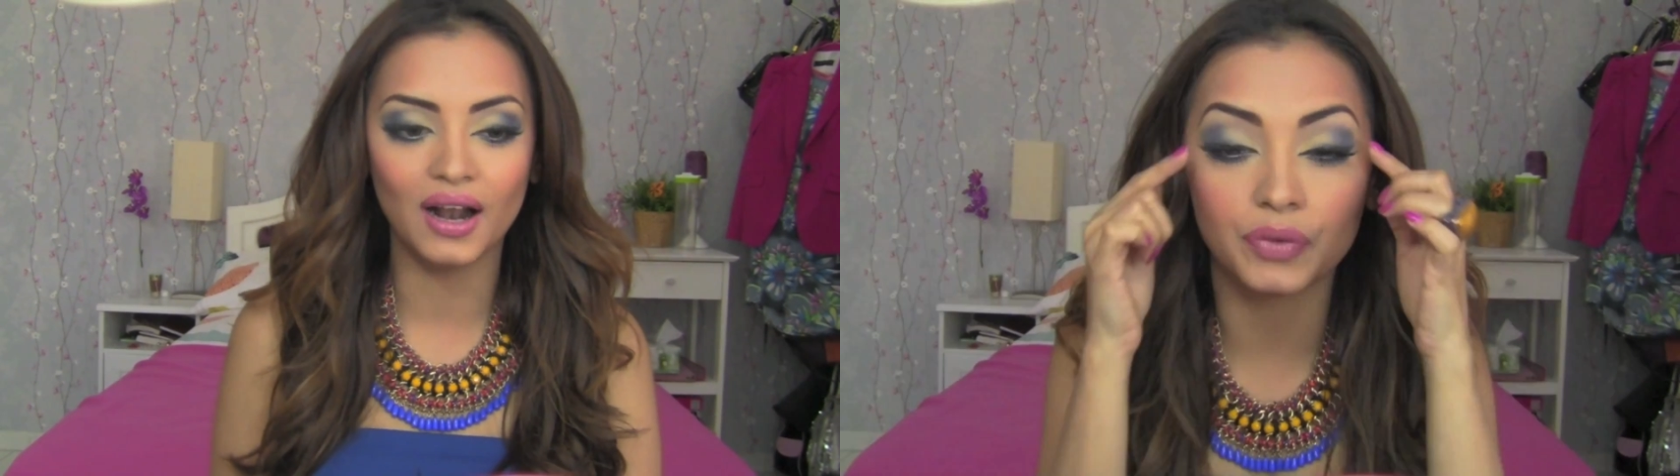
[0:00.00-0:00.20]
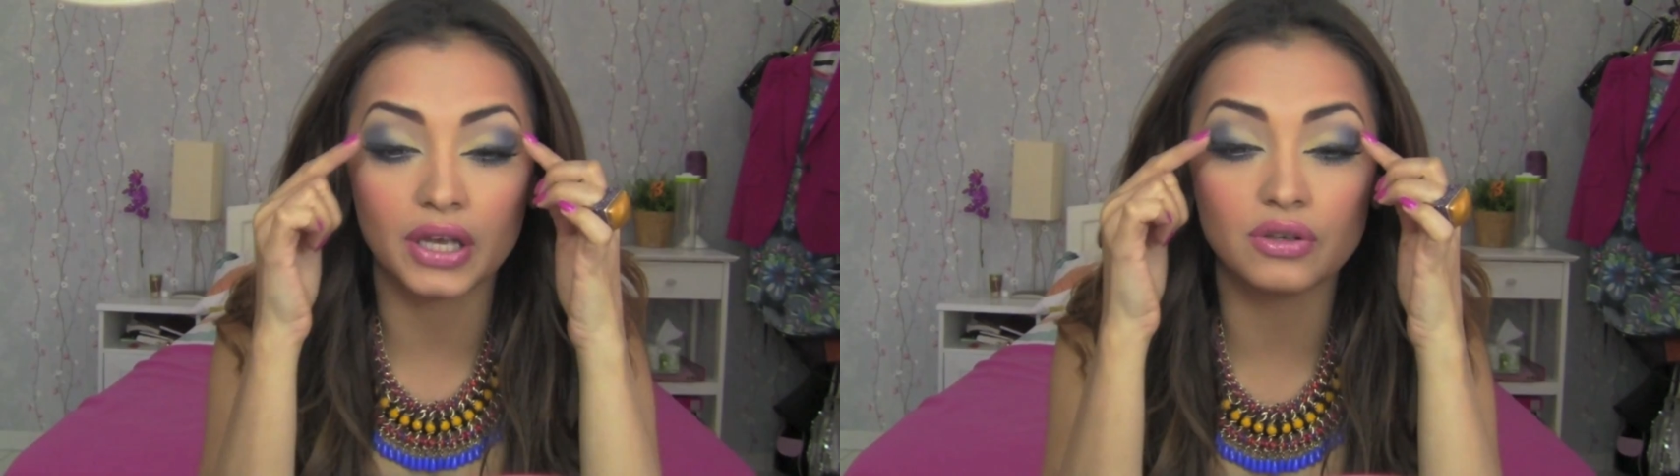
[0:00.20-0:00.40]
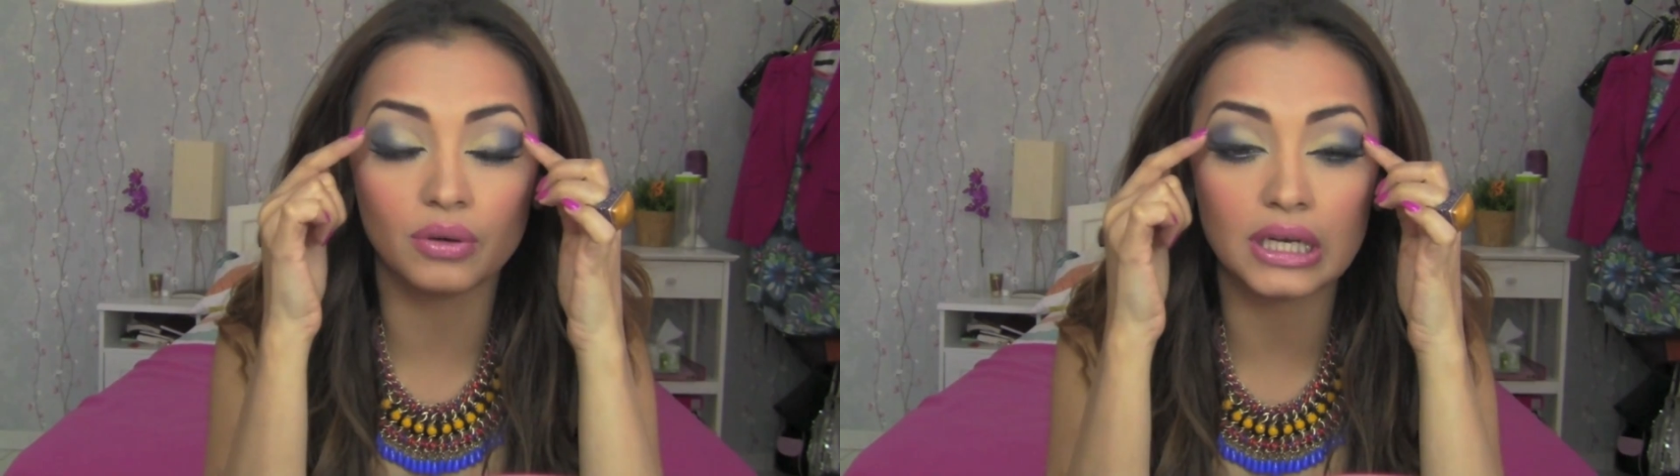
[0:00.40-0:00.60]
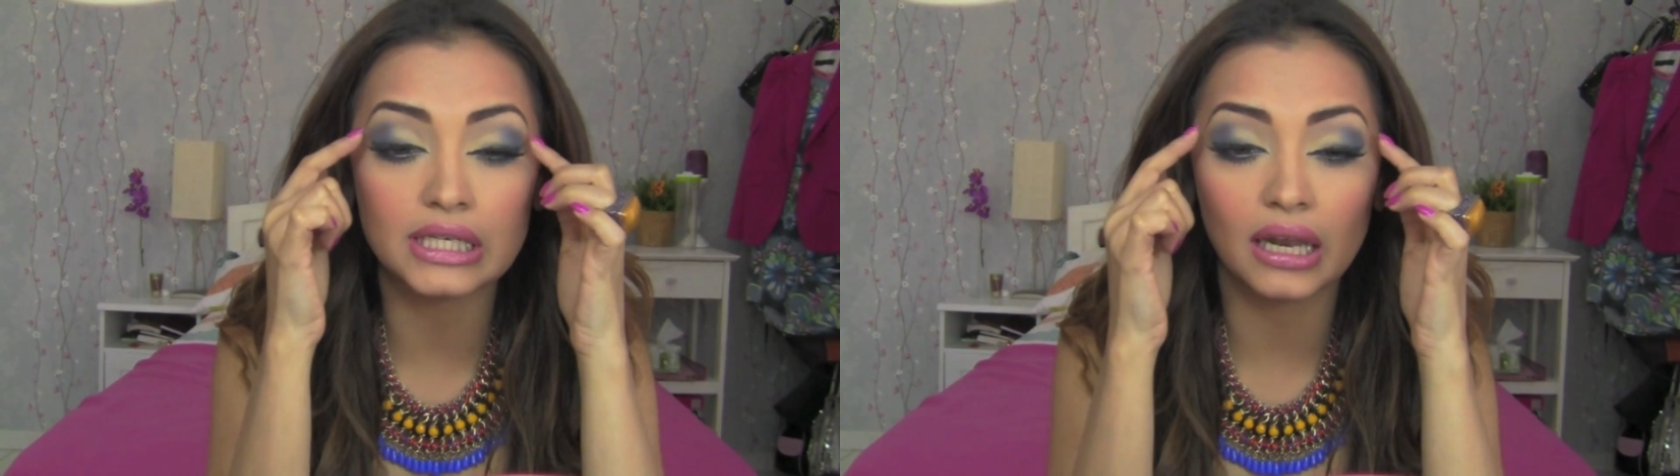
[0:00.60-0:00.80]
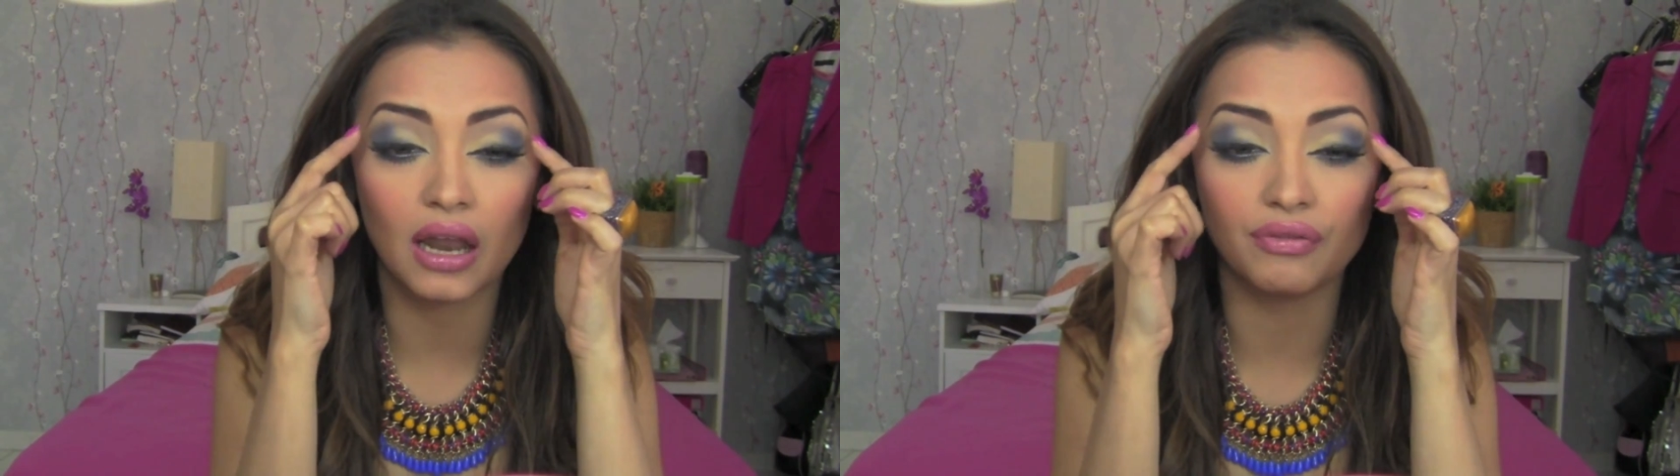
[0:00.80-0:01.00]
As you can
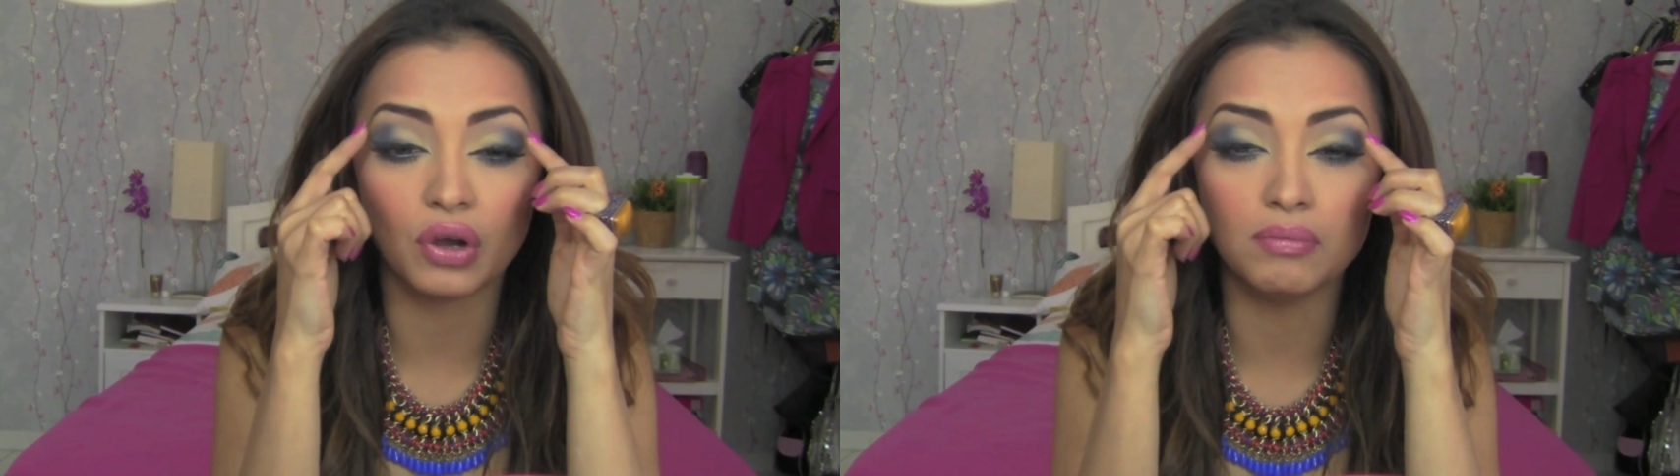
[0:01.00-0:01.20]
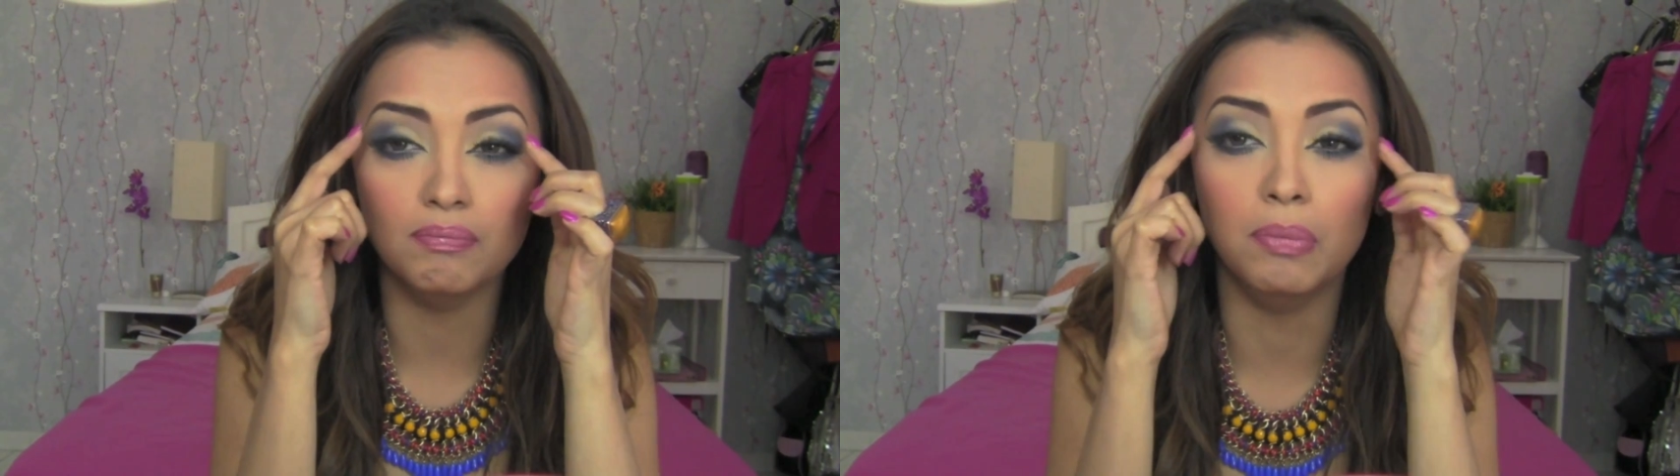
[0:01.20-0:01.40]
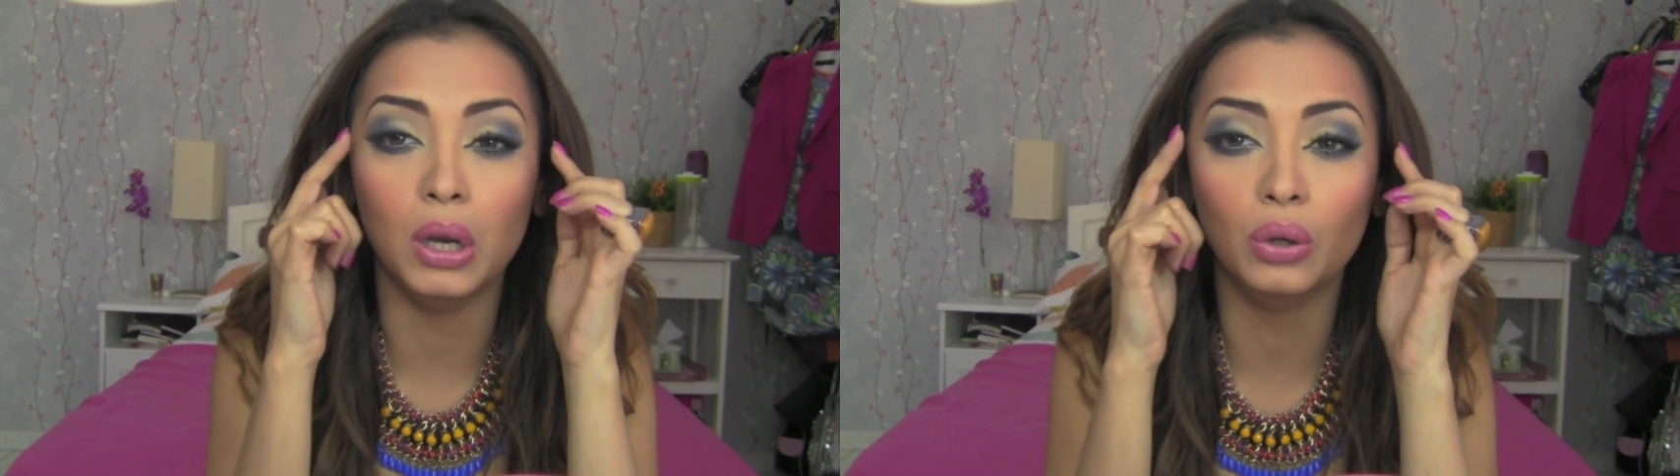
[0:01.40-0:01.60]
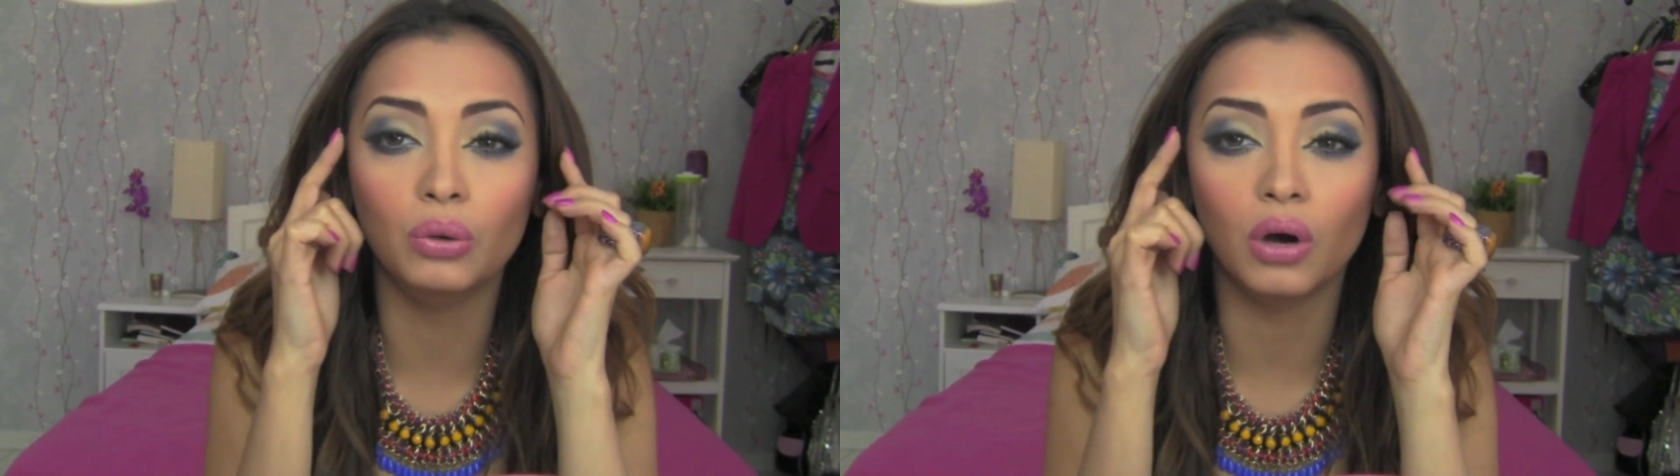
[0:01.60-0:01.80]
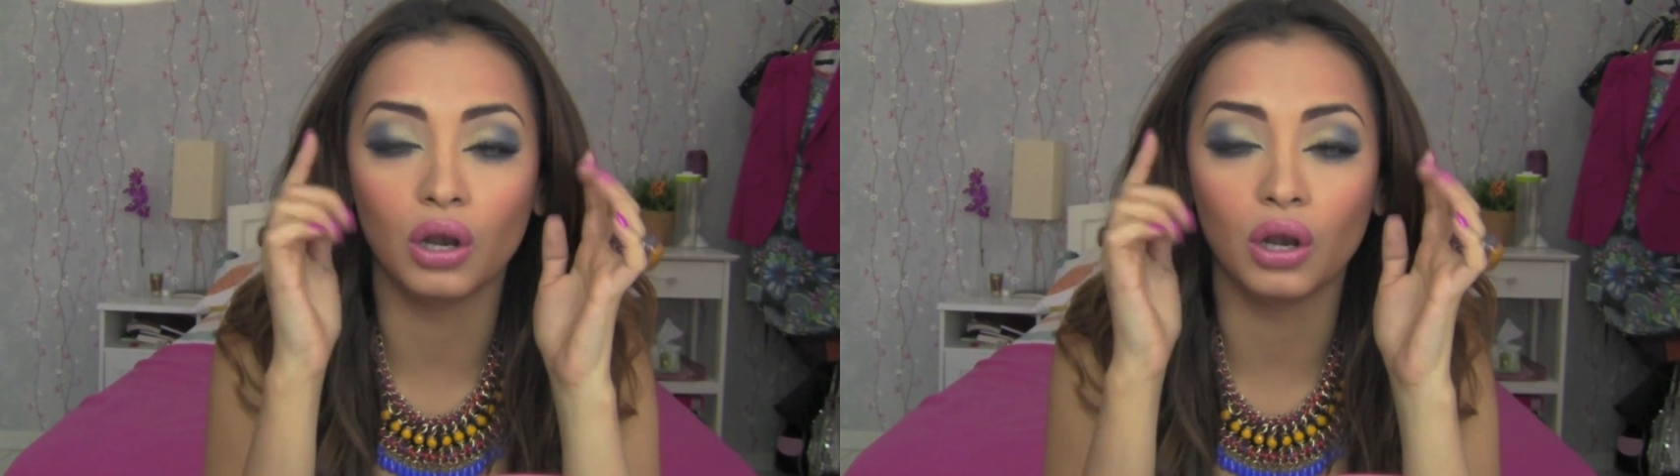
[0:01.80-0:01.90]
tell, I've got blue,